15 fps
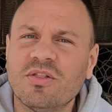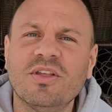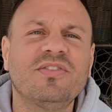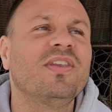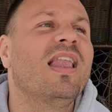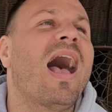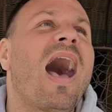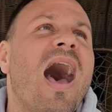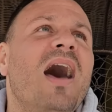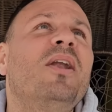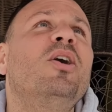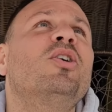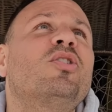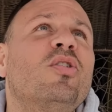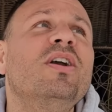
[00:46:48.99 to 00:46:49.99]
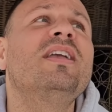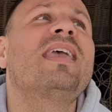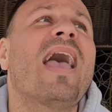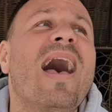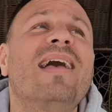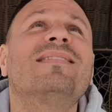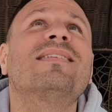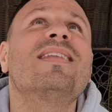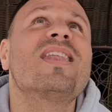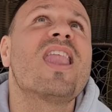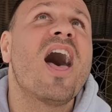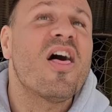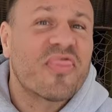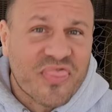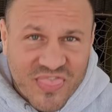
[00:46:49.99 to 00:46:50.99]
Listen, Otter Creek has
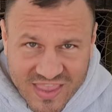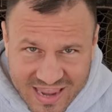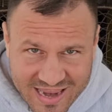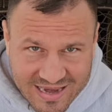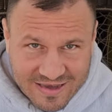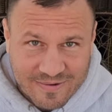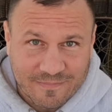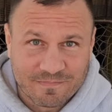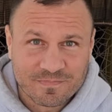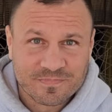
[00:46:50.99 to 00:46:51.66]
nothing.